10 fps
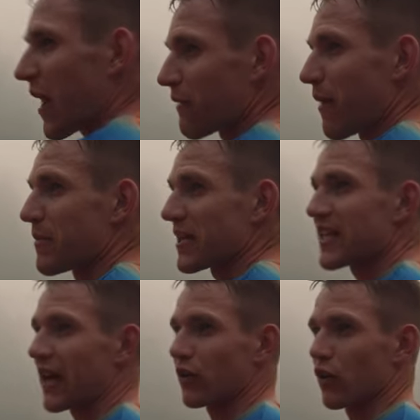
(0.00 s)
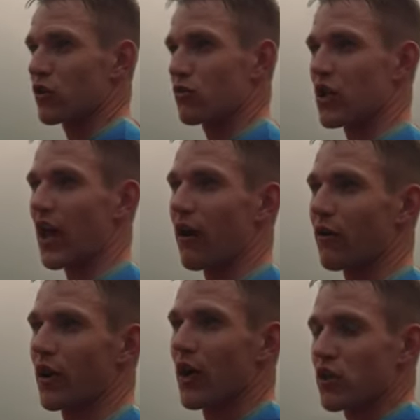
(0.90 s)
like maybe a second or two slow.
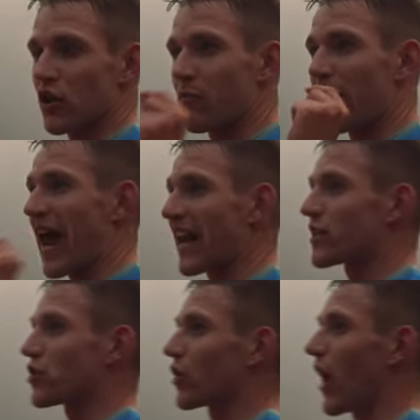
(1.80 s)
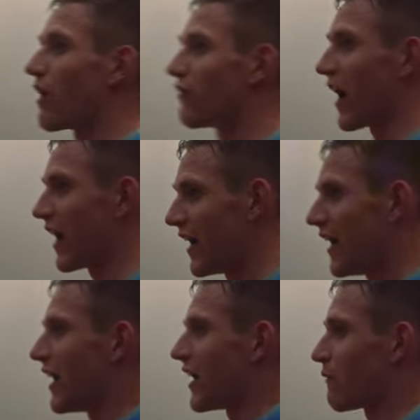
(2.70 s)
Yeah, so then when Ellis took over,
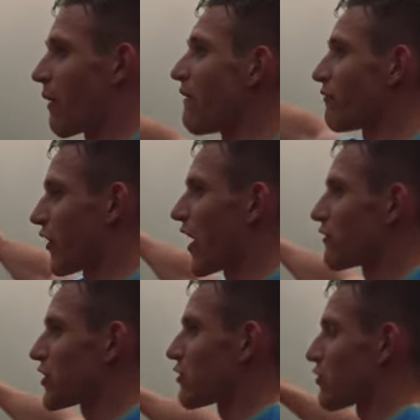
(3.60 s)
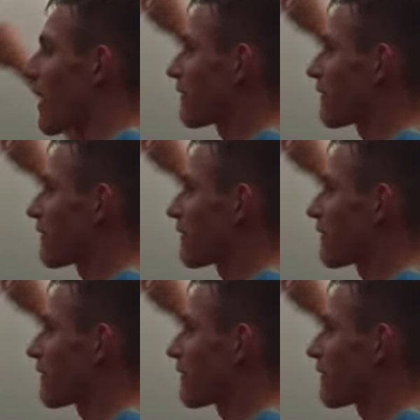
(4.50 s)
we went 302. So I